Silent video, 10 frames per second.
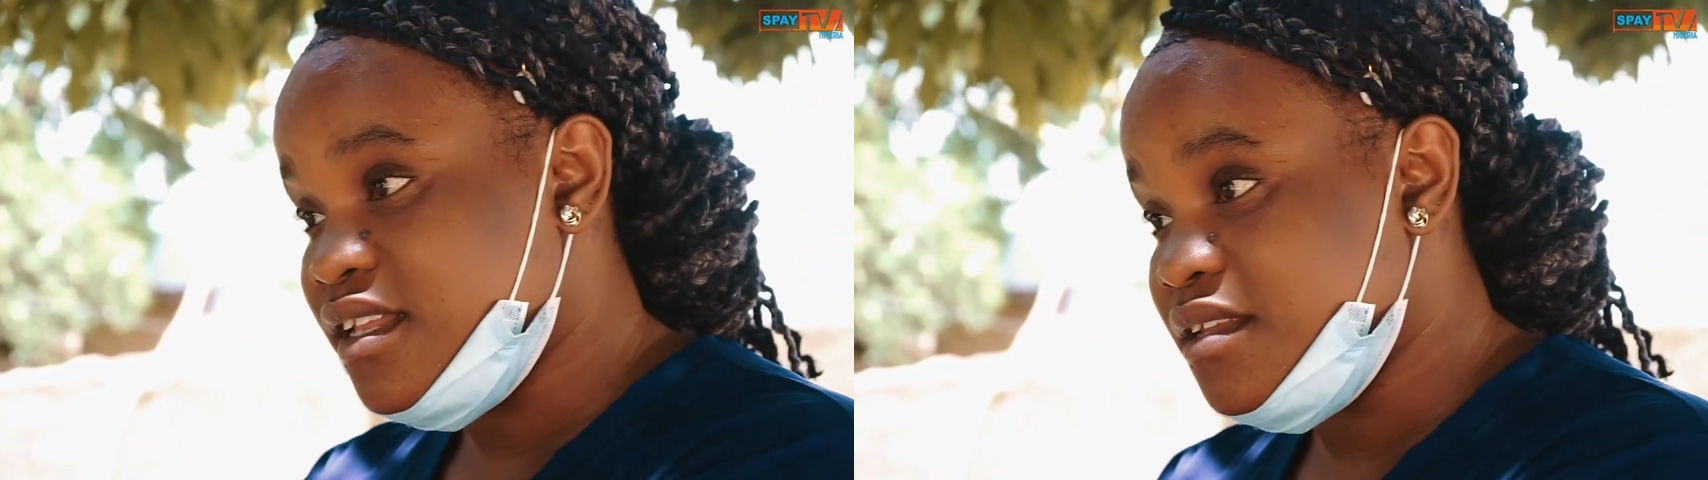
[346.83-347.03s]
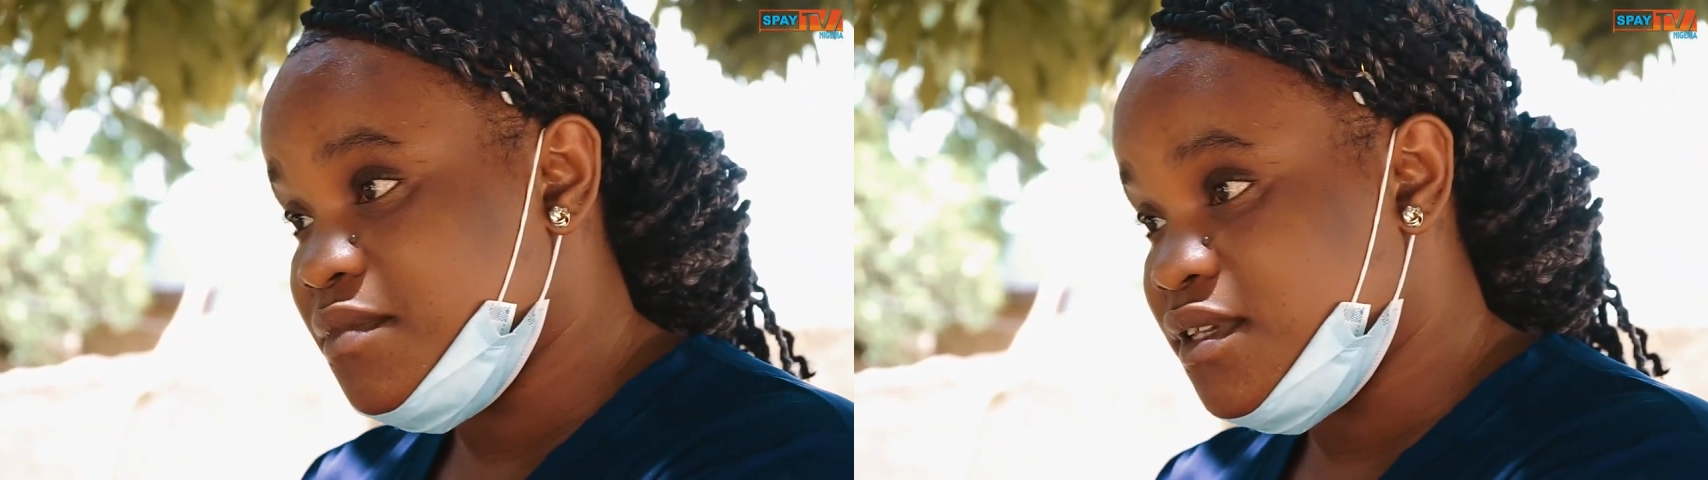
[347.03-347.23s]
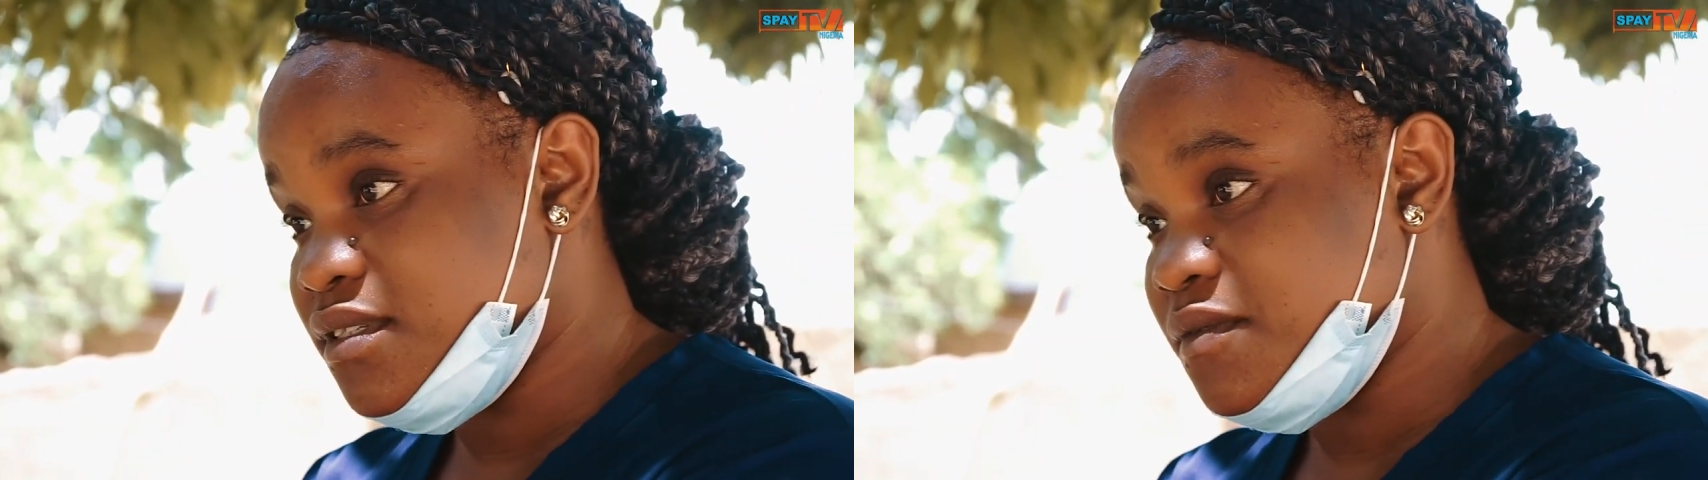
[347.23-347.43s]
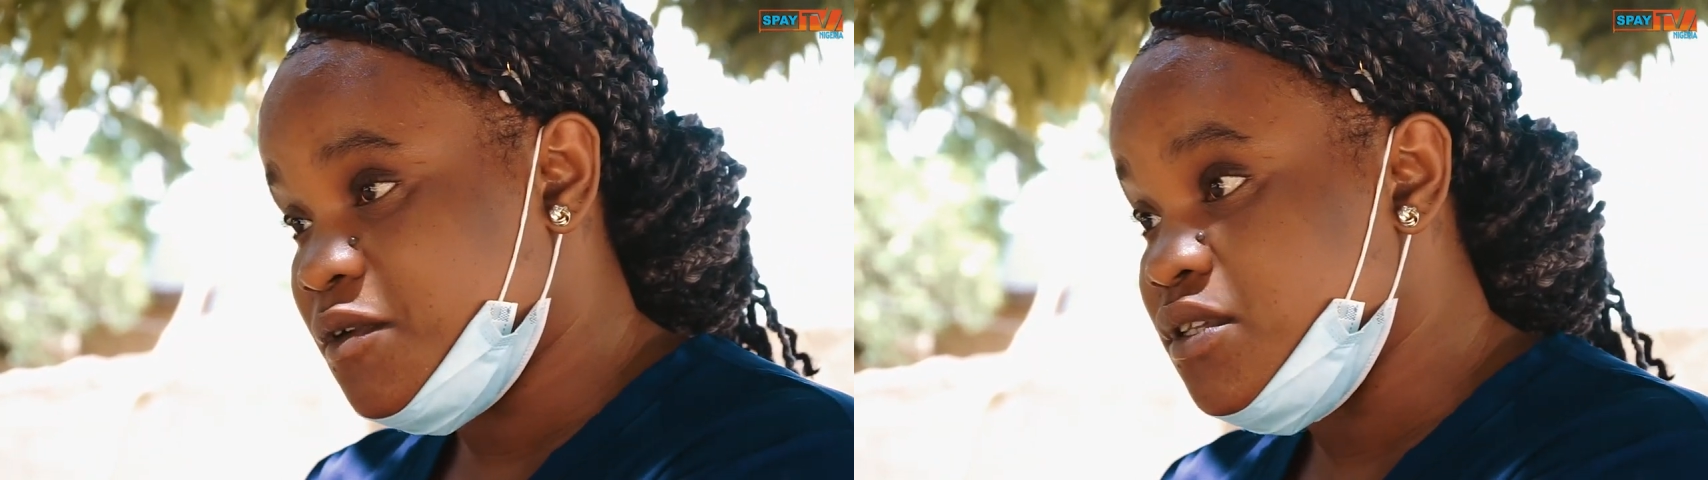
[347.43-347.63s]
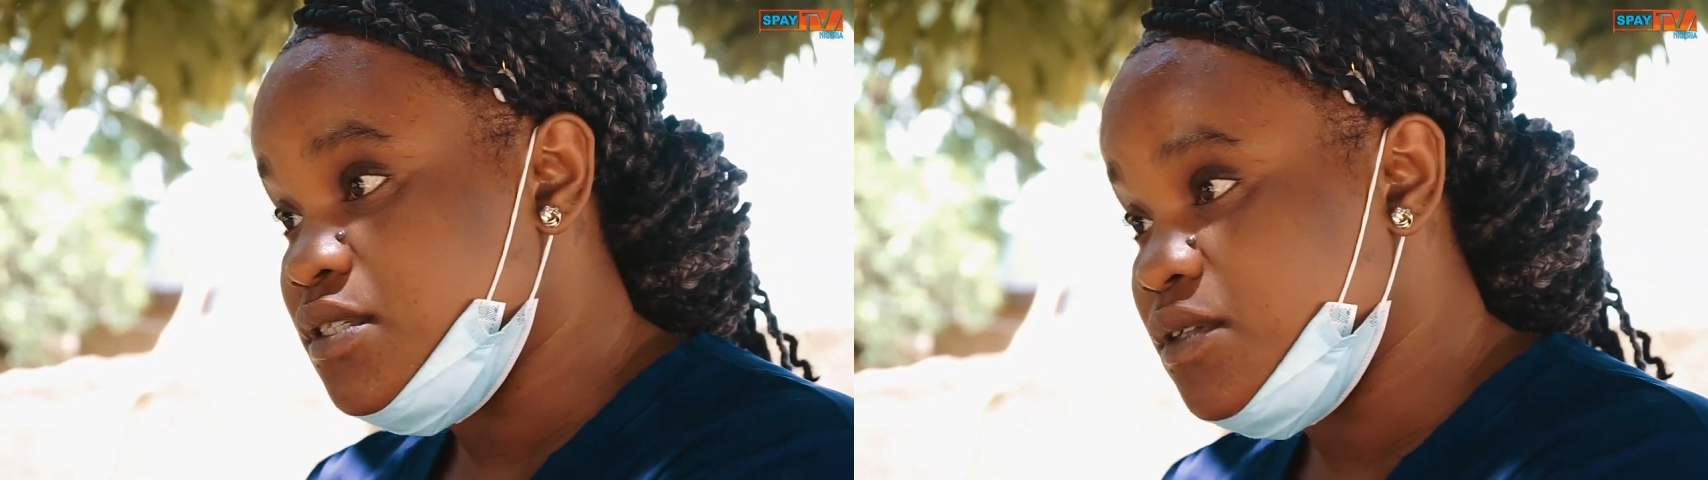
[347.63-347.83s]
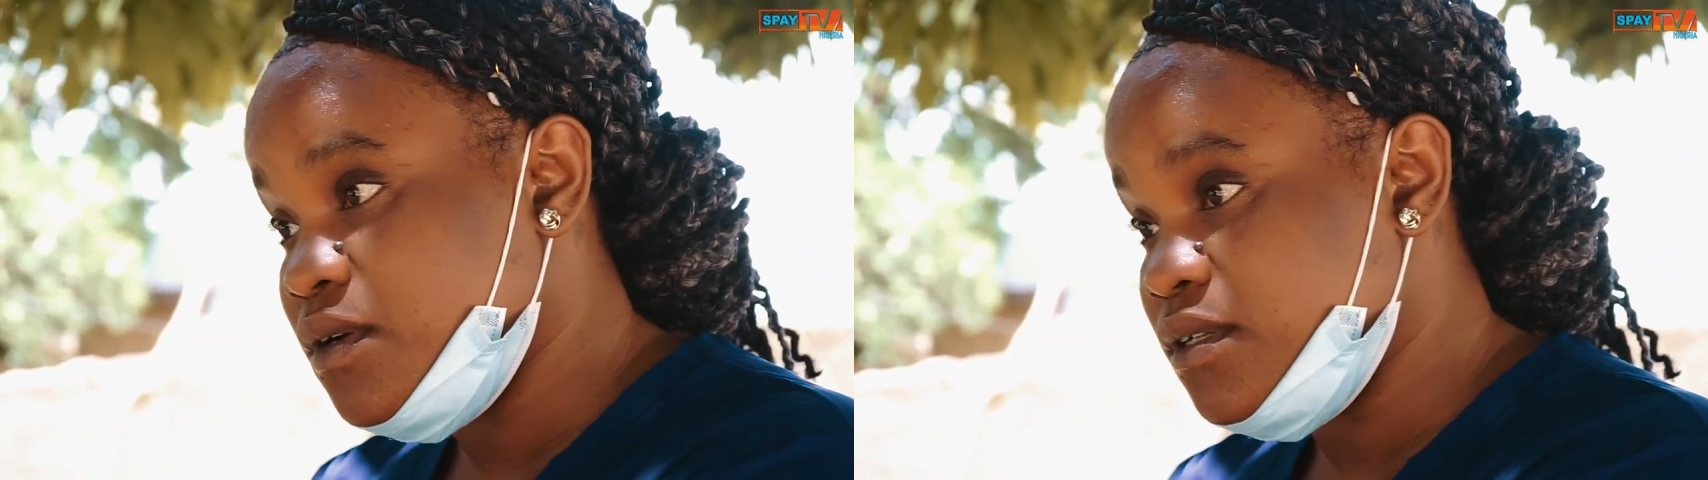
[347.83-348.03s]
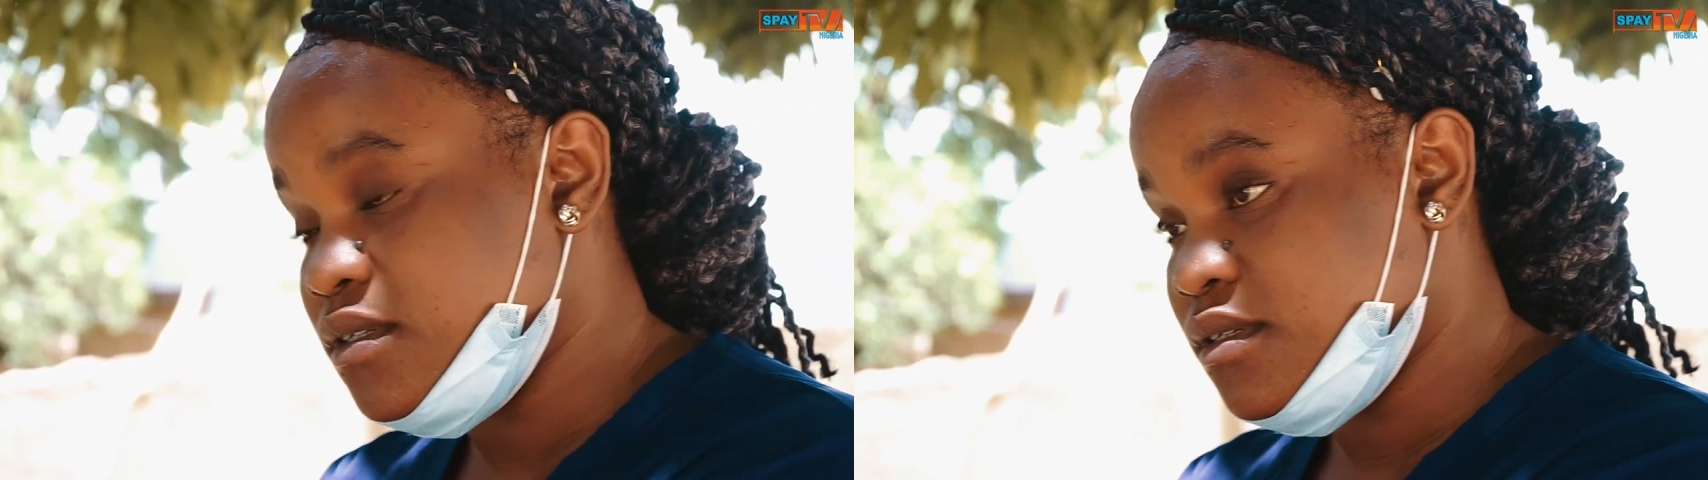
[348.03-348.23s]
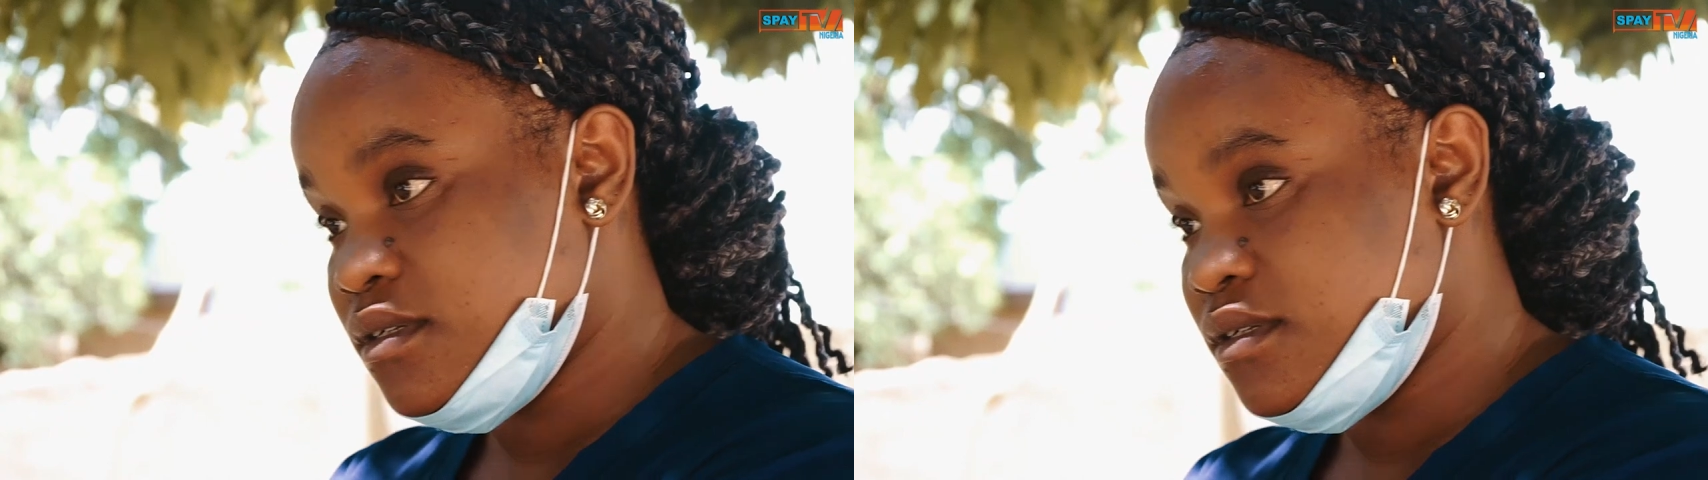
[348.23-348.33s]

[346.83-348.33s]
enemies for his son.